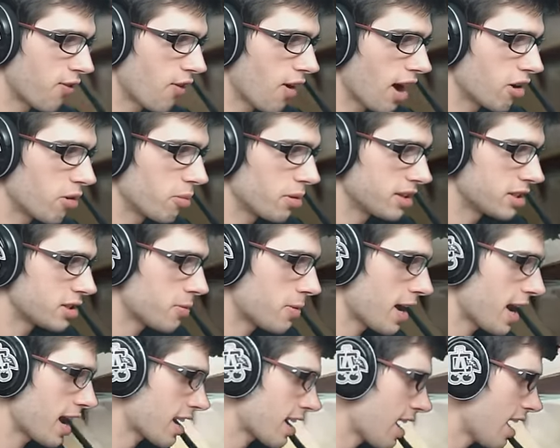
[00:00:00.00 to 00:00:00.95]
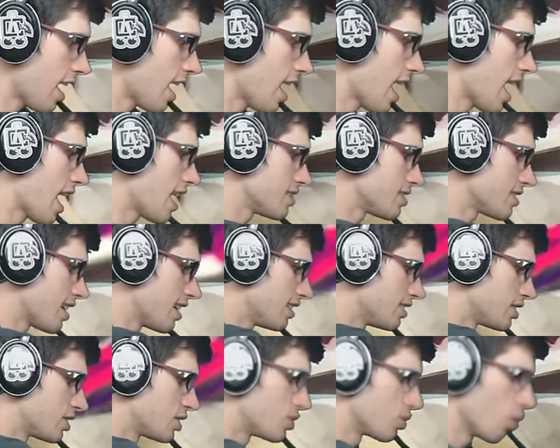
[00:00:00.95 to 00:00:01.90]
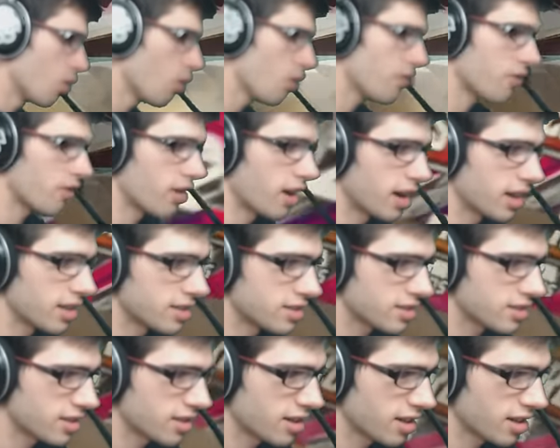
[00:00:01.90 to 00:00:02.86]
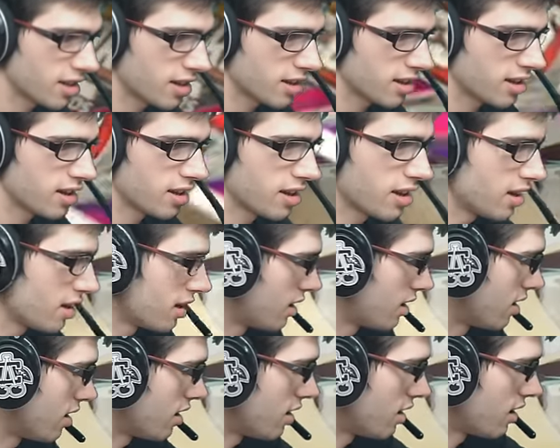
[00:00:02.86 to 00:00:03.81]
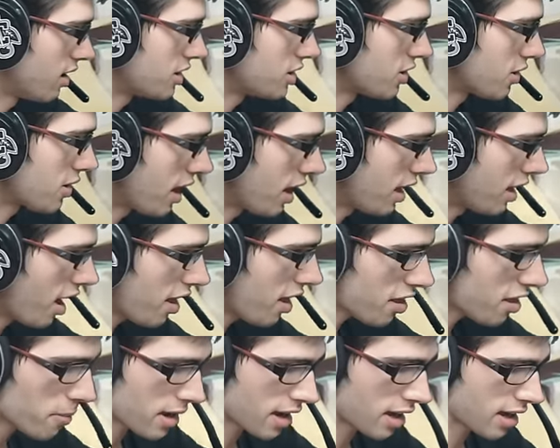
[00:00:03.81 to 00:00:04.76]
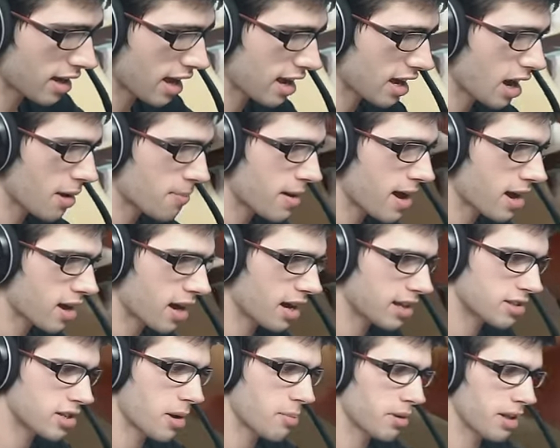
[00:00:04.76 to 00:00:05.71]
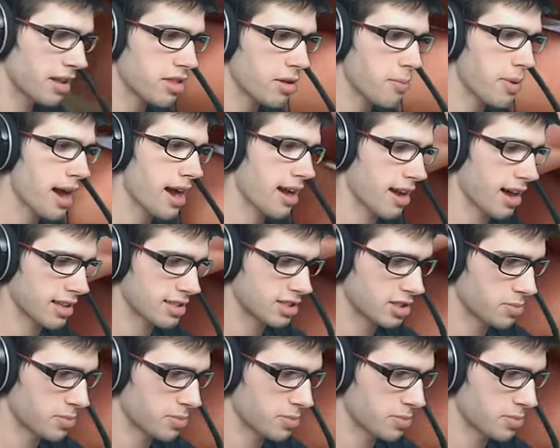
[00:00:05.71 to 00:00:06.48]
final blister pack has in store for us. So we've got another Mega Gengar pack art. So I believe the pack art